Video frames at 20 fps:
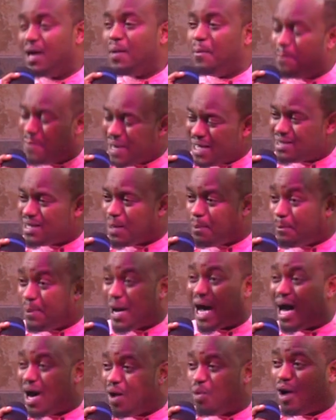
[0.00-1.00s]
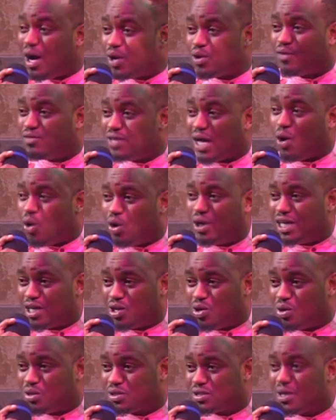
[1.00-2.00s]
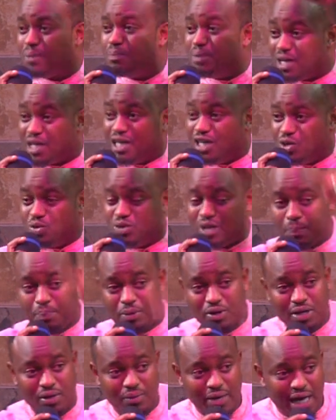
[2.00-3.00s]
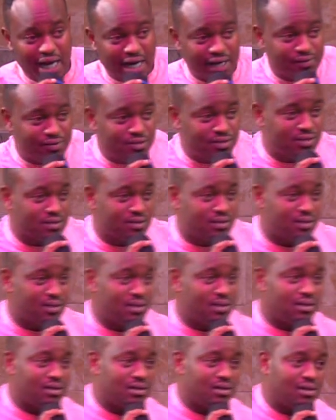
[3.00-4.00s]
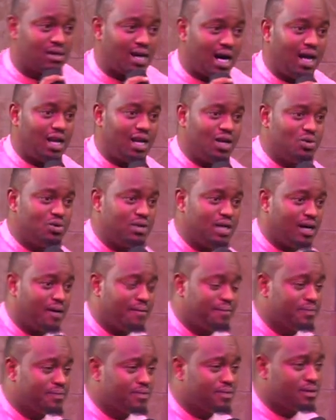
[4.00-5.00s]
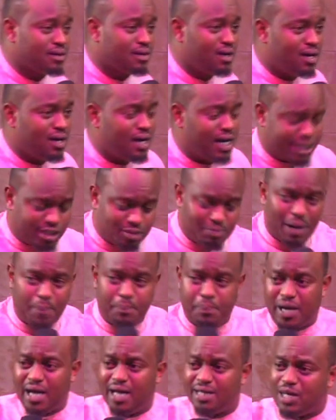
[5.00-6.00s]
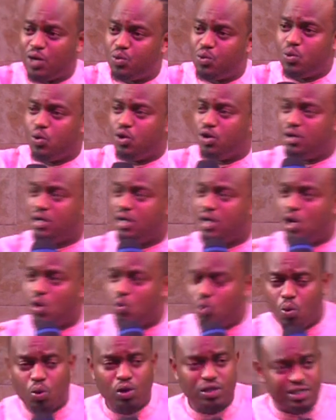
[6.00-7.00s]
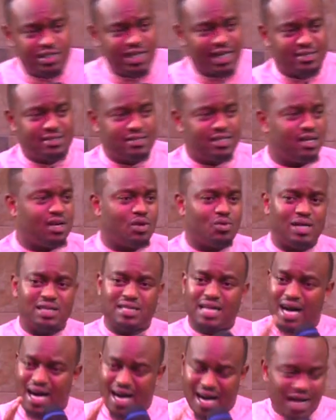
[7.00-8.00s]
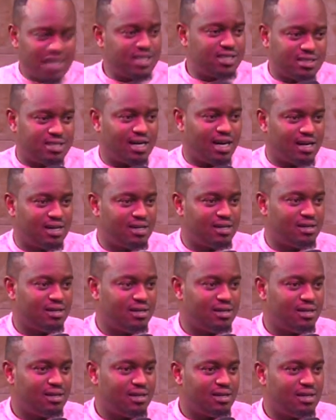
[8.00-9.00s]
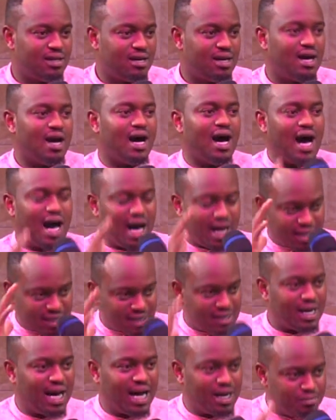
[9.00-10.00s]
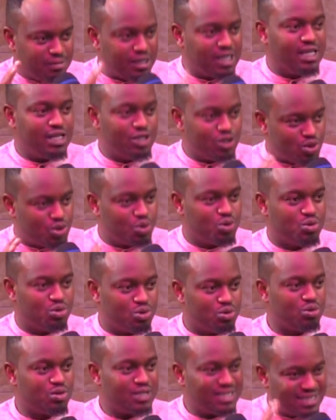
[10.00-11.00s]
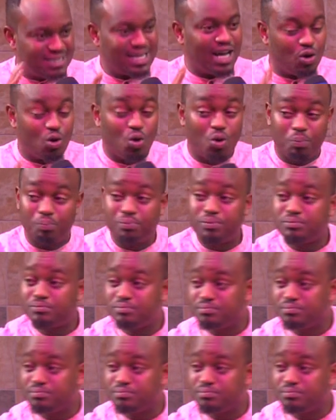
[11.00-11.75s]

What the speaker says: May the power of the Holy Ghost be renewed upon our lives. Amen. Hallelujah. It's my prayer that we will just generate a hashtag and begin to sell hope